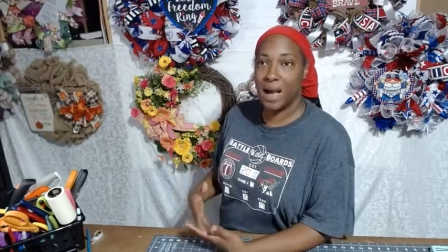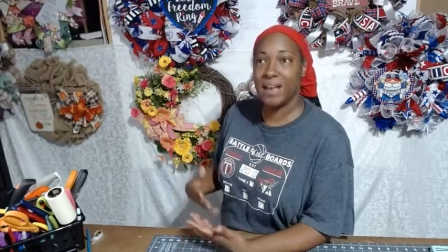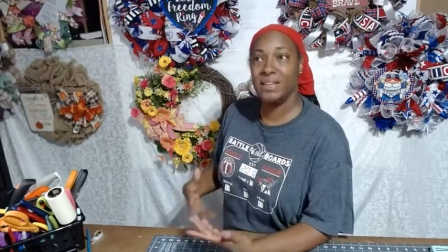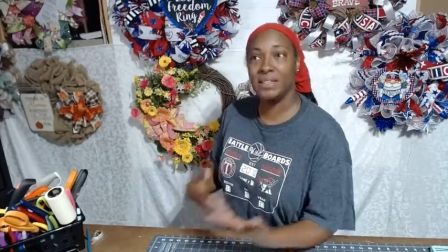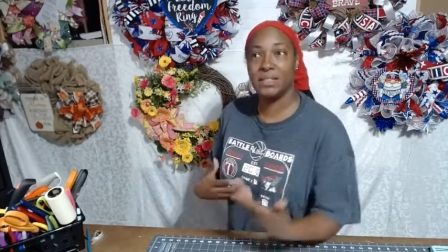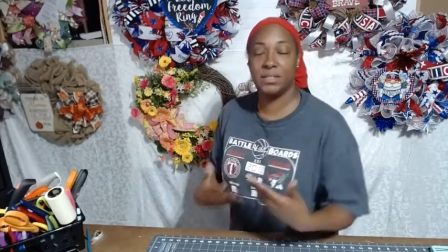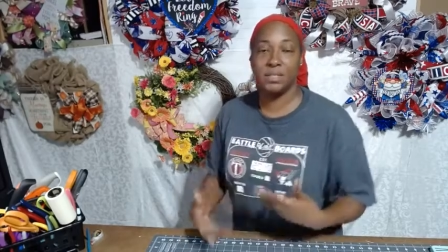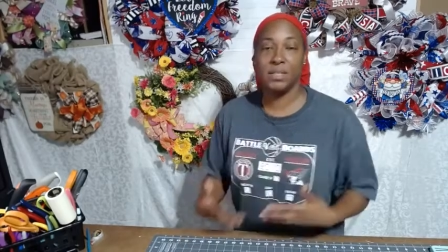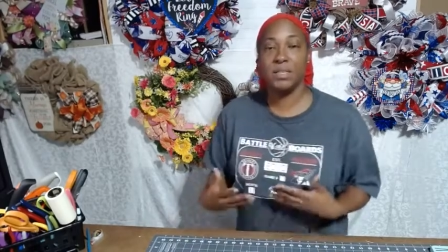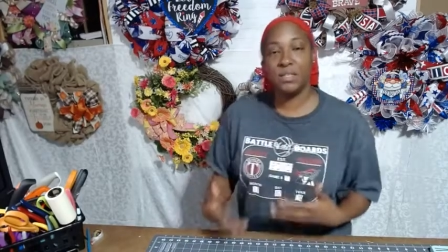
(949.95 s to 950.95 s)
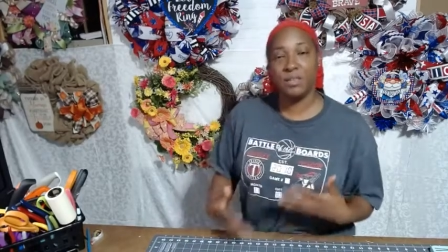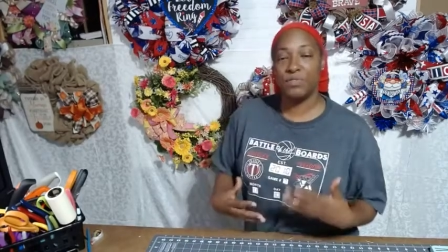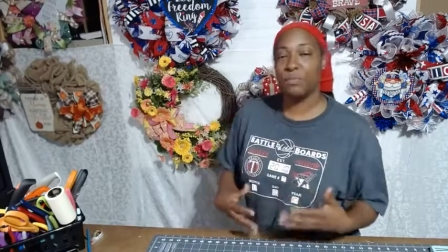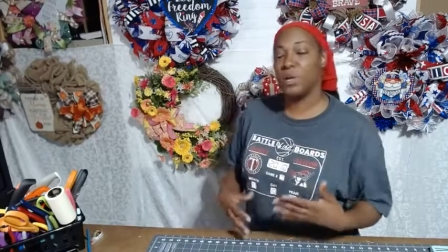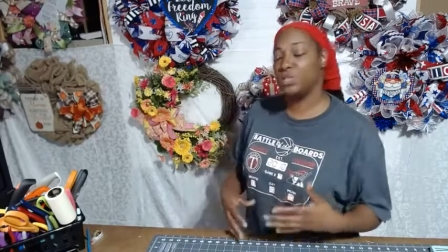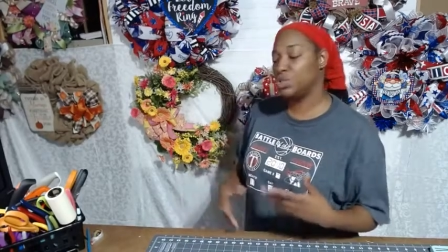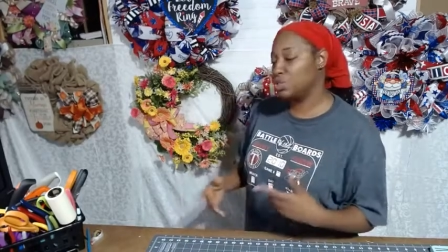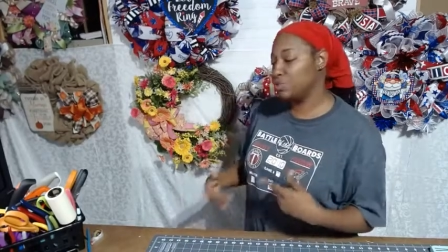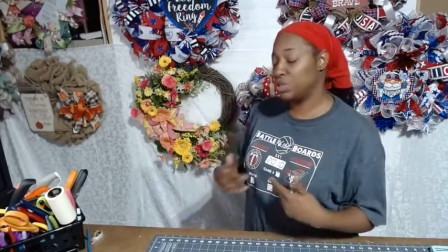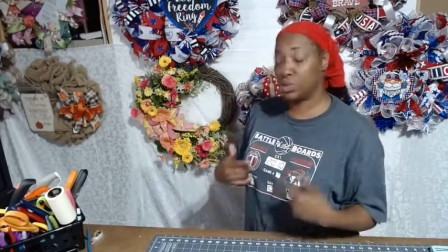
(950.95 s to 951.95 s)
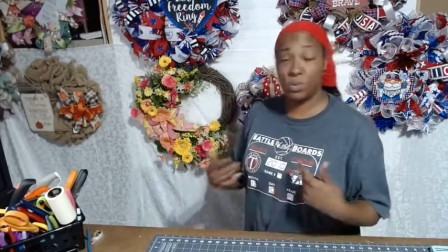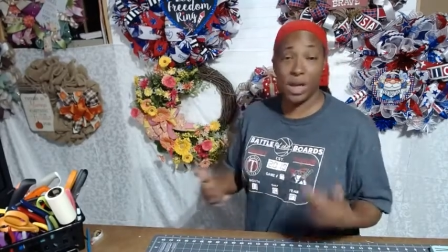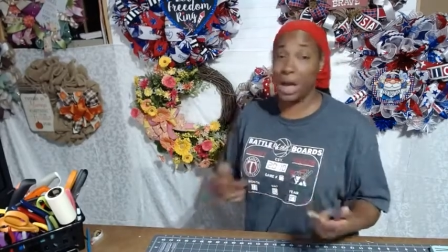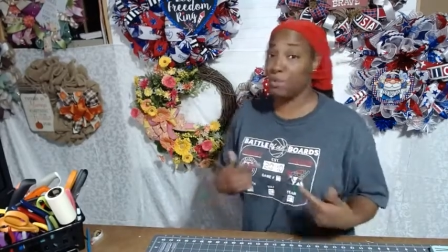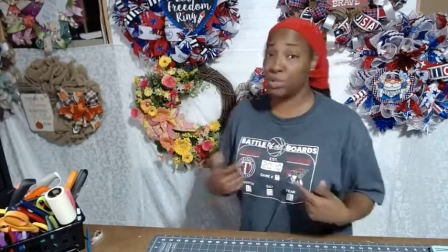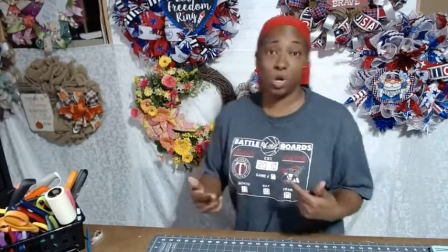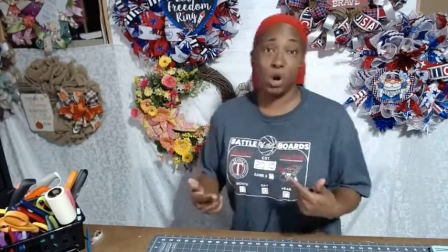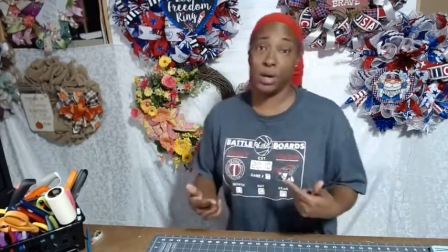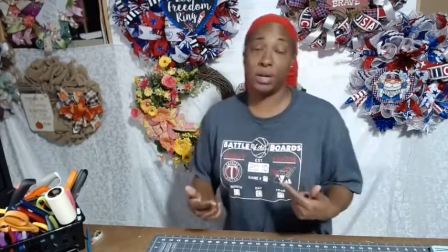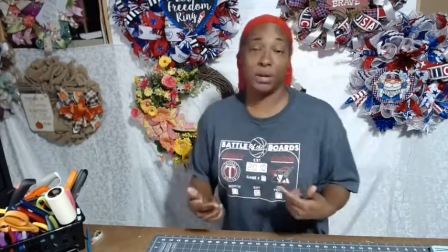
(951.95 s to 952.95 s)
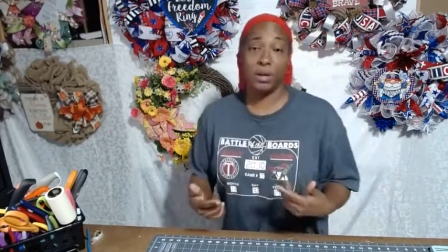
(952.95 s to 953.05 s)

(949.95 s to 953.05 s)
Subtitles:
I didn't see this information, Teresa, when I was starting.